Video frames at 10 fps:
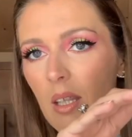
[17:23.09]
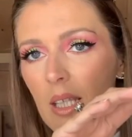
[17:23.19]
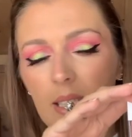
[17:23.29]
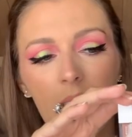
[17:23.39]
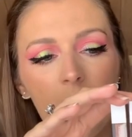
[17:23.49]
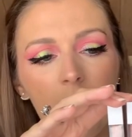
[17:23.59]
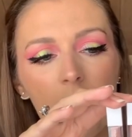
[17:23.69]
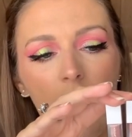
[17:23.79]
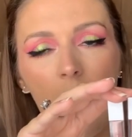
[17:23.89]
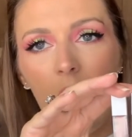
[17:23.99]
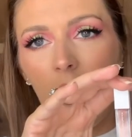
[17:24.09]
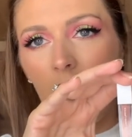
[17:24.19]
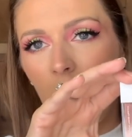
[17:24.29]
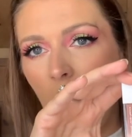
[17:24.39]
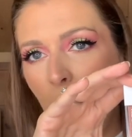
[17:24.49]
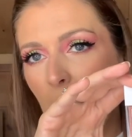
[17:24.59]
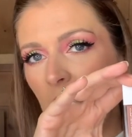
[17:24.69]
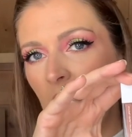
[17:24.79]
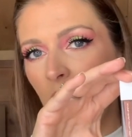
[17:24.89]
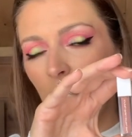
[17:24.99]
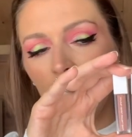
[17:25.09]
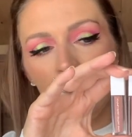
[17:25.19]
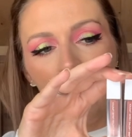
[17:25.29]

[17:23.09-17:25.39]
This is uh, a mini version.